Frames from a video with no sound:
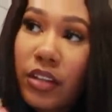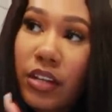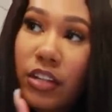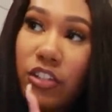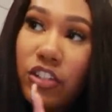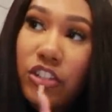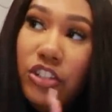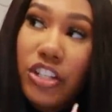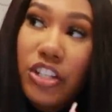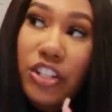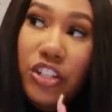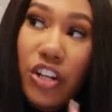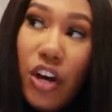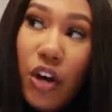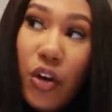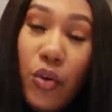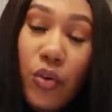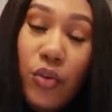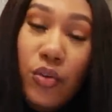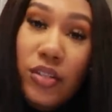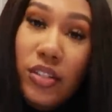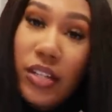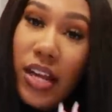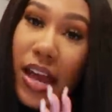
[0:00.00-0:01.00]
she
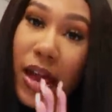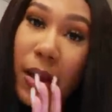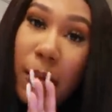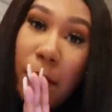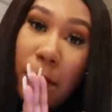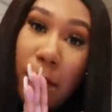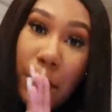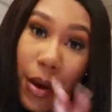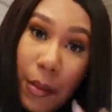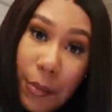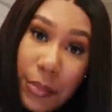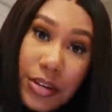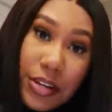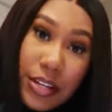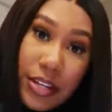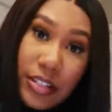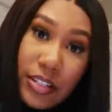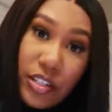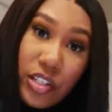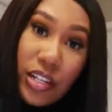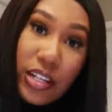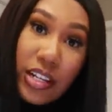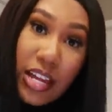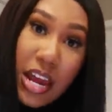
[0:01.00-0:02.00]
knows that mama
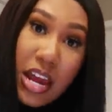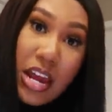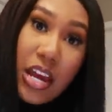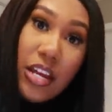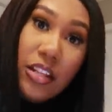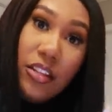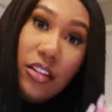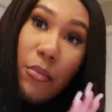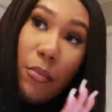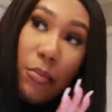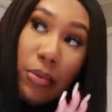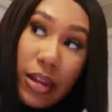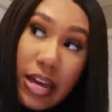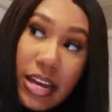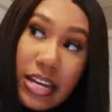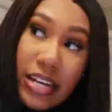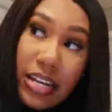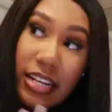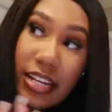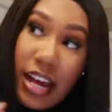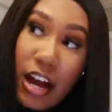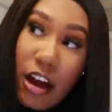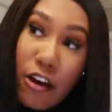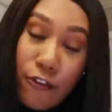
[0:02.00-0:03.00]
needs to lay the
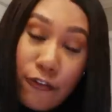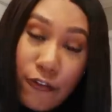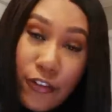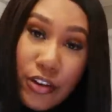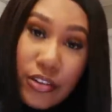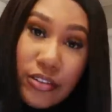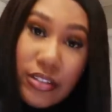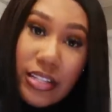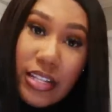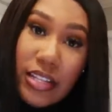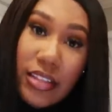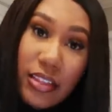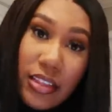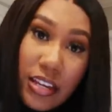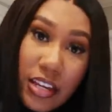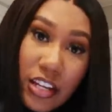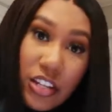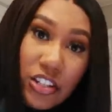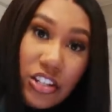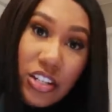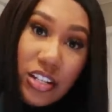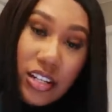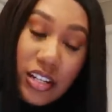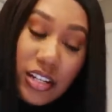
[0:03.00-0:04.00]
blanket down first,
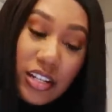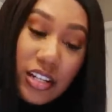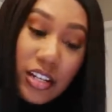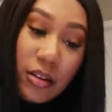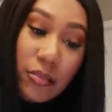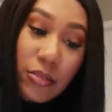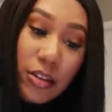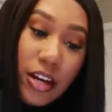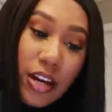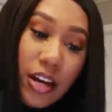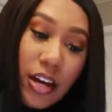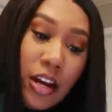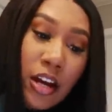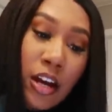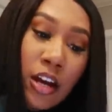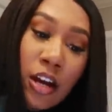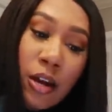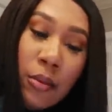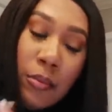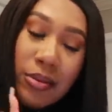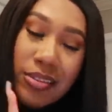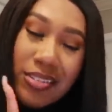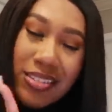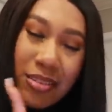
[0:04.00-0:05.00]
then she can get up there.
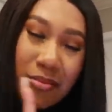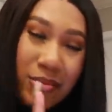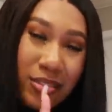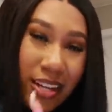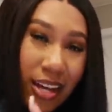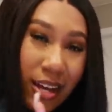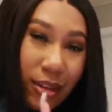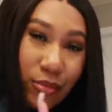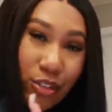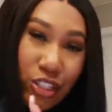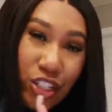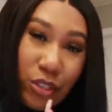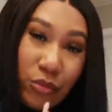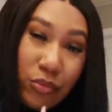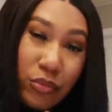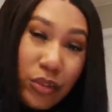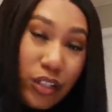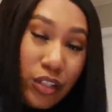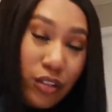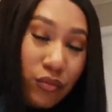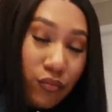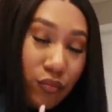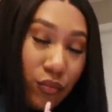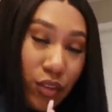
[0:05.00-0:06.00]
But sometimes she
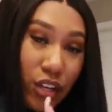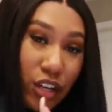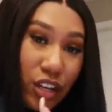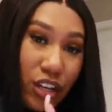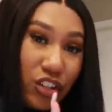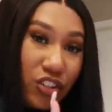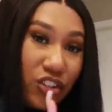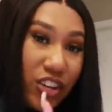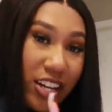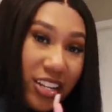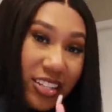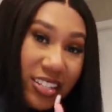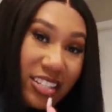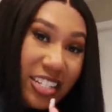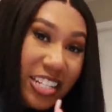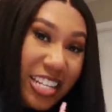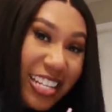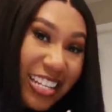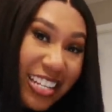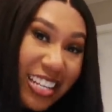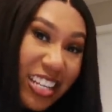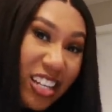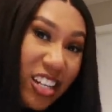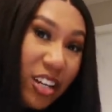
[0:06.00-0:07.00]
be trying to
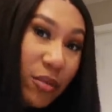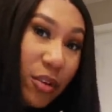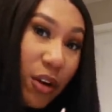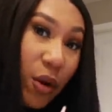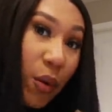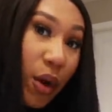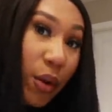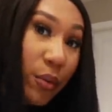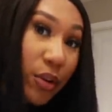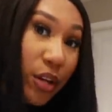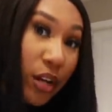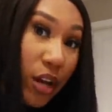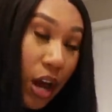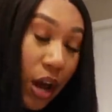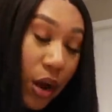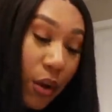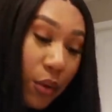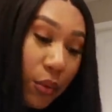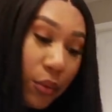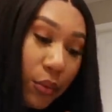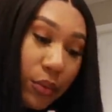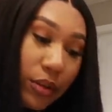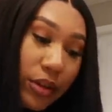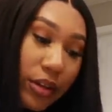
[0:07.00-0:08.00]
sneak and get up there while we
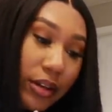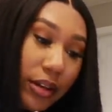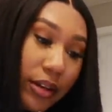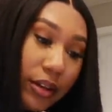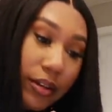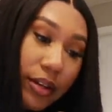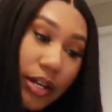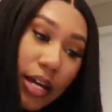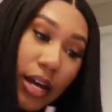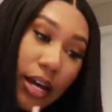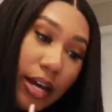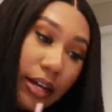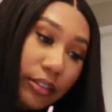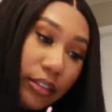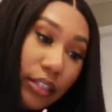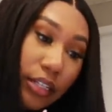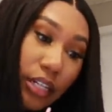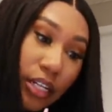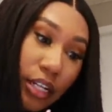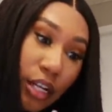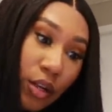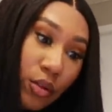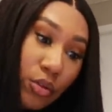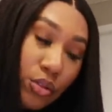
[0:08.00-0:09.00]
gone, and I have to
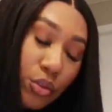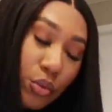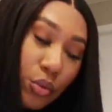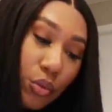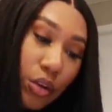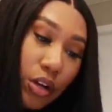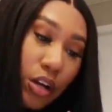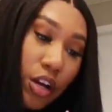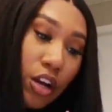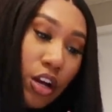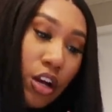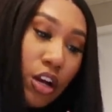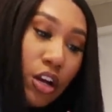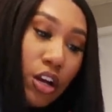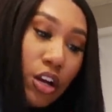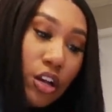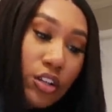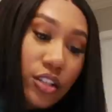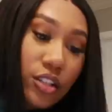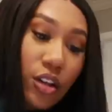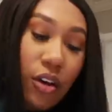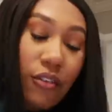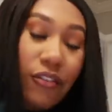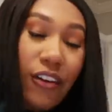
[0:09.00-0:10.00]
get on to her.
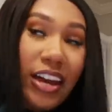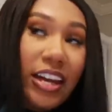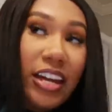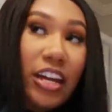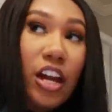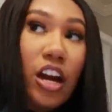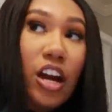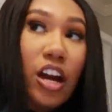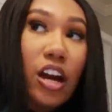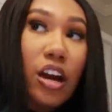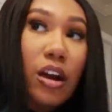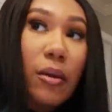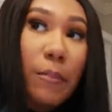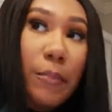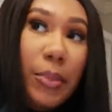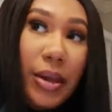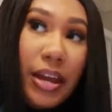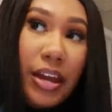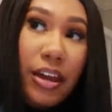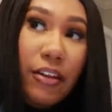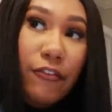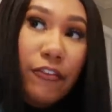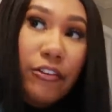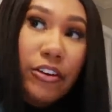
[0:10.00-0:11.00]
So if I get her a
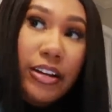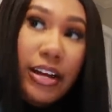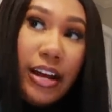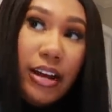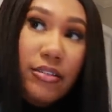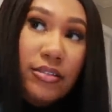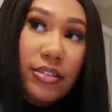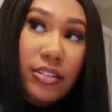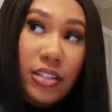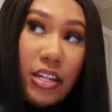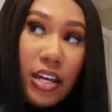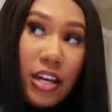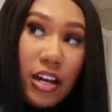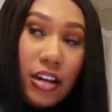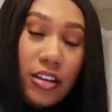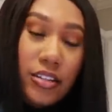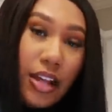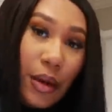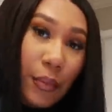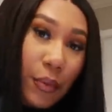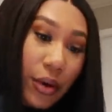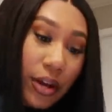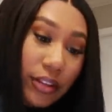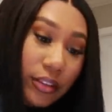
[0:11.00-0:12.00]
bed for downstairs,
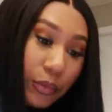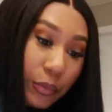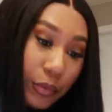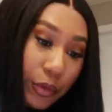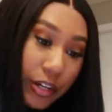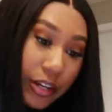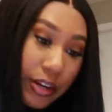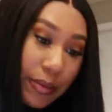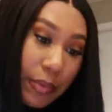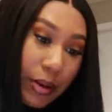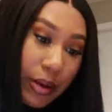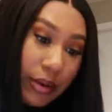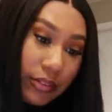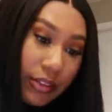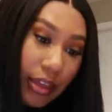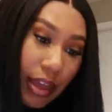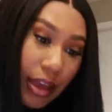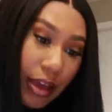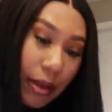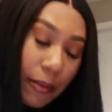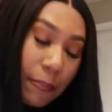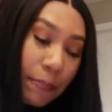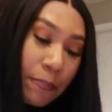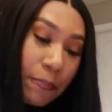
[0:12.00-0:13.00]
I don't have to worry about
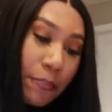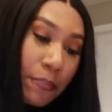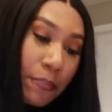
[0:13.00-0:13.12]
that.